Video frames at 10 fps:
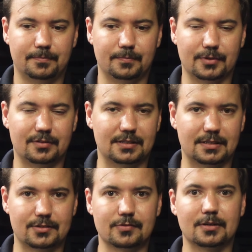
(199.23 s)
with like
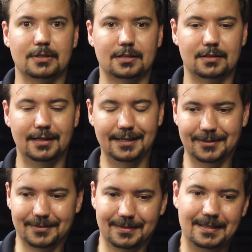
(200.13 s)

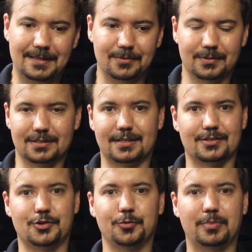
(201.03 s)
a
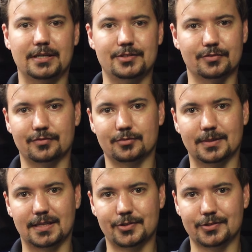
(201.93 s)
2-page
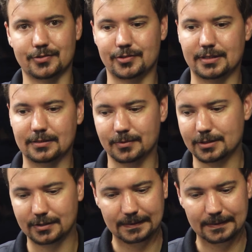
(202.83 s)
formulation sheet, which